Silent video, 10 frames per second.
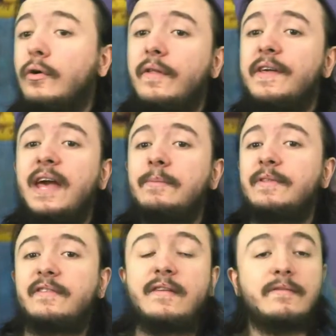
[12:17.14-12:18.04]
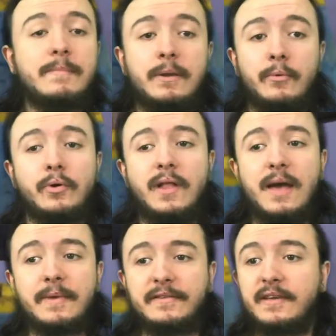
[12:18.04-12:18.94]
Luckily the game contains minimal
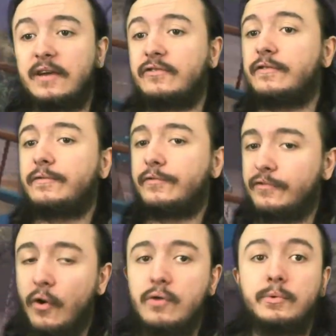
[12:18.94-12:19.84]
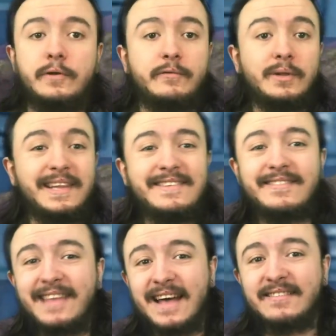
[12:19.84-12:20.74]
climbing sections for the story mode, so at
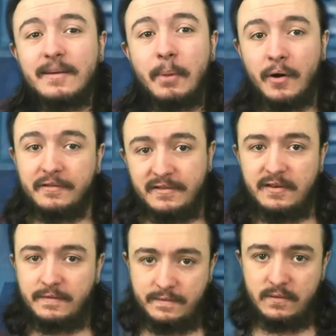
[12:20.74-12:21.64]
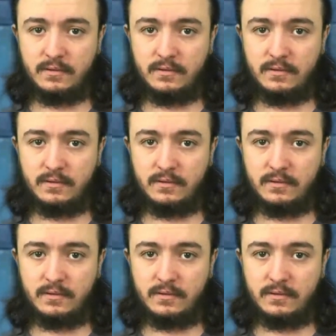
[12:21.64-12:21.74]
least that's a positive.